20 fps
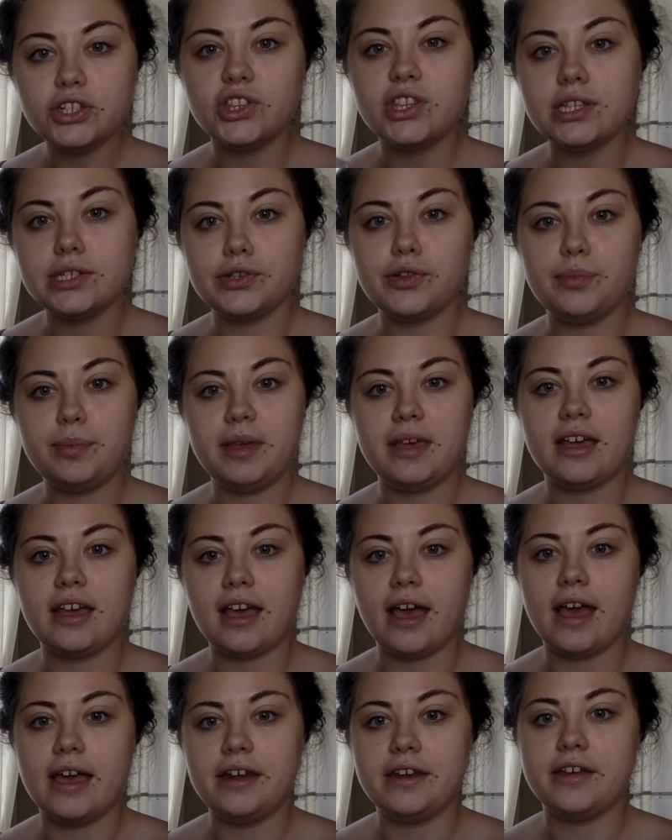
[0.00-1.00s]
So this will be a
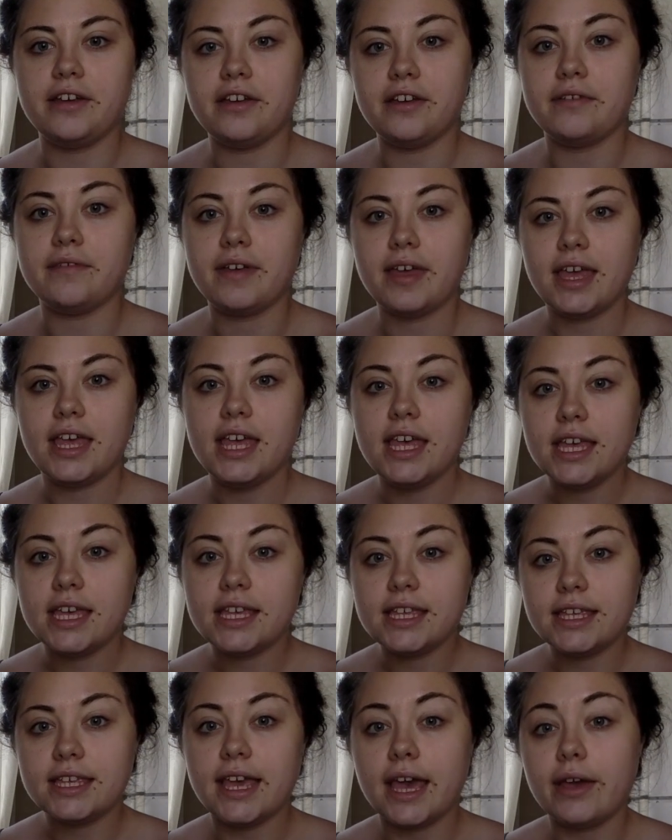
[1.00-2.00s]
kind of
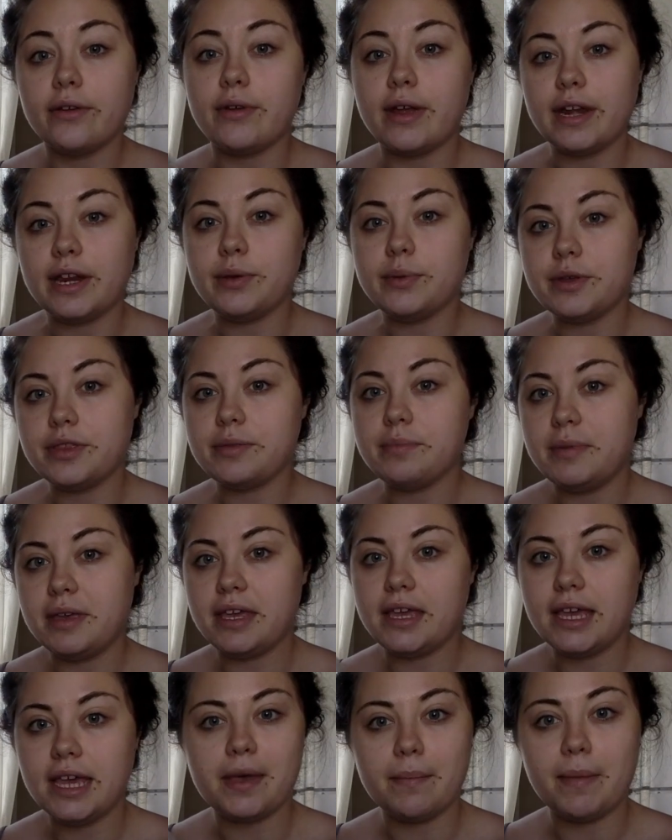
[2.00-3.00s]
get ready with
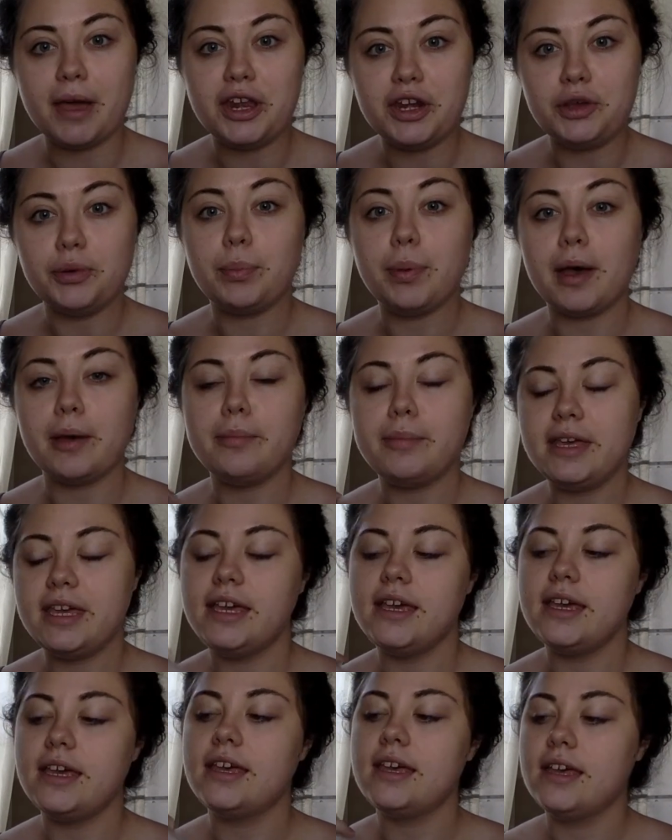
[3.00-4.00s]
me and my new
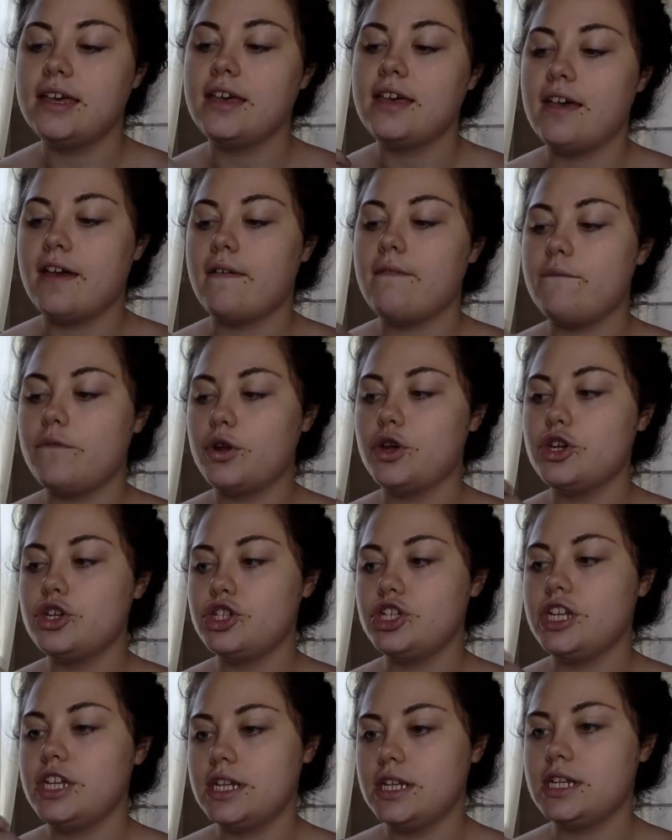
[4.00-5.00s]
puppy
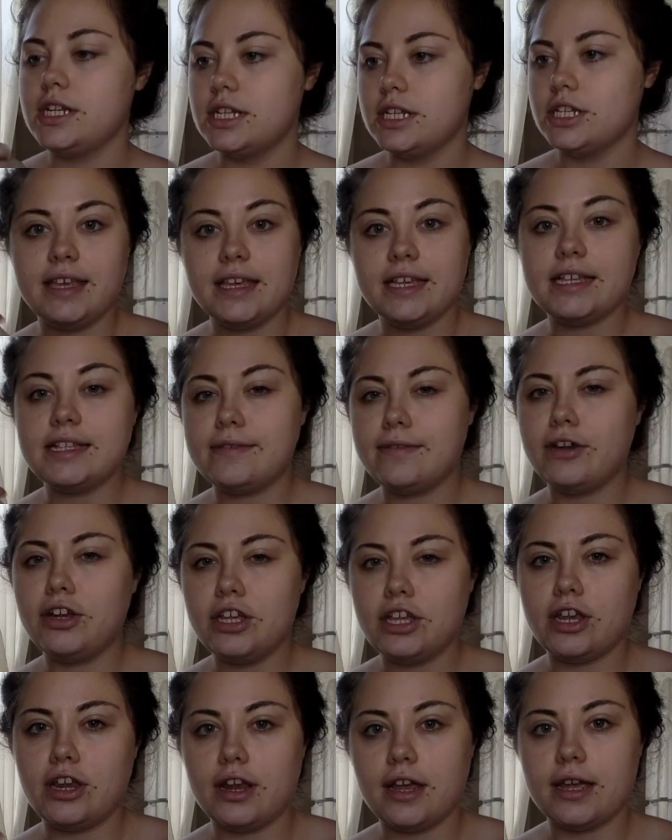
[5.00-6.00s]
version. He's
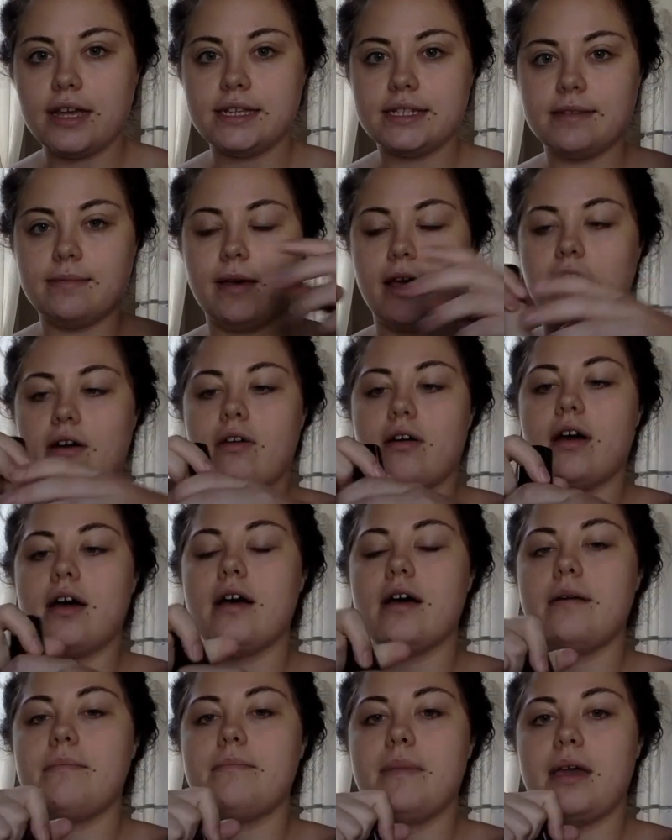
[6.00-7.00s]
very curious
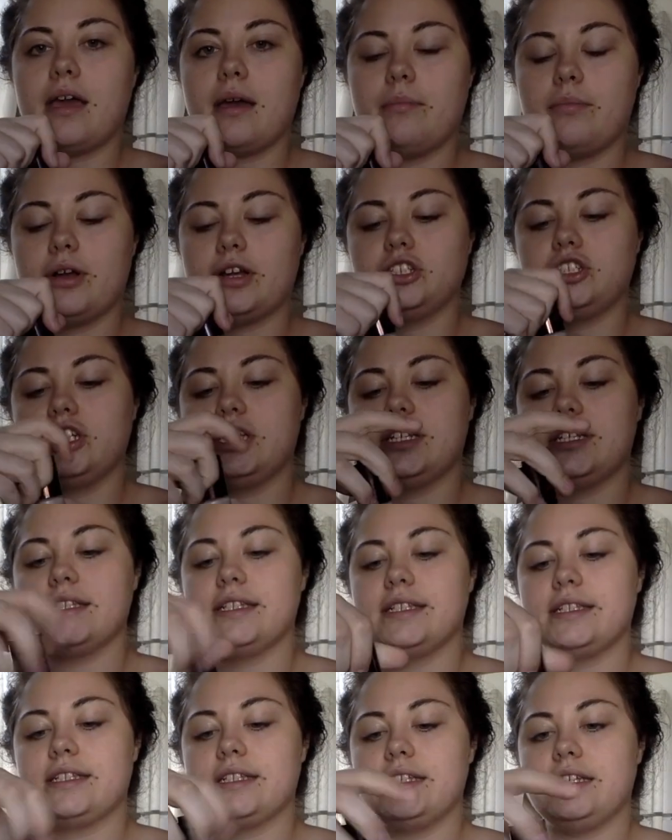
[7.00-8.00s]
about makeup
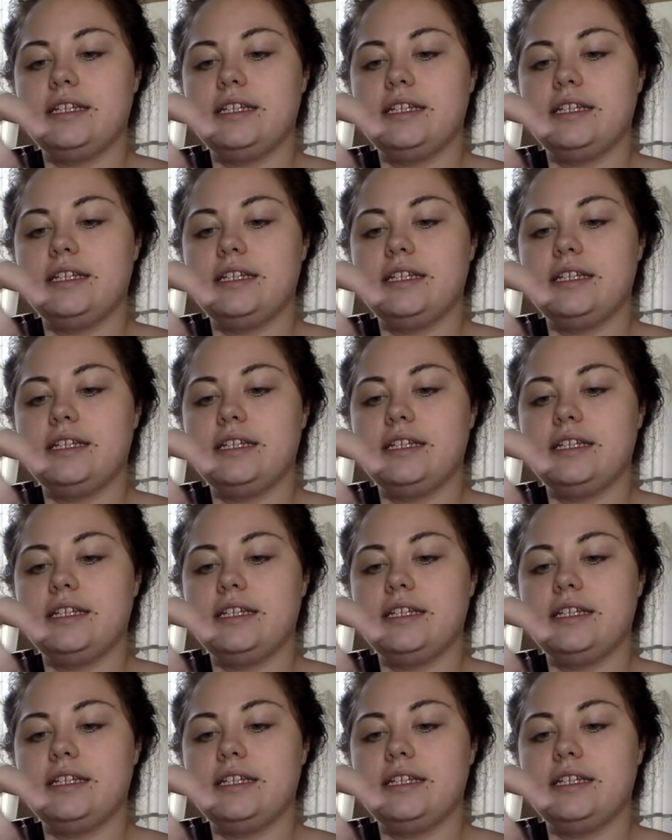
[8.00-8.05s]
brushes.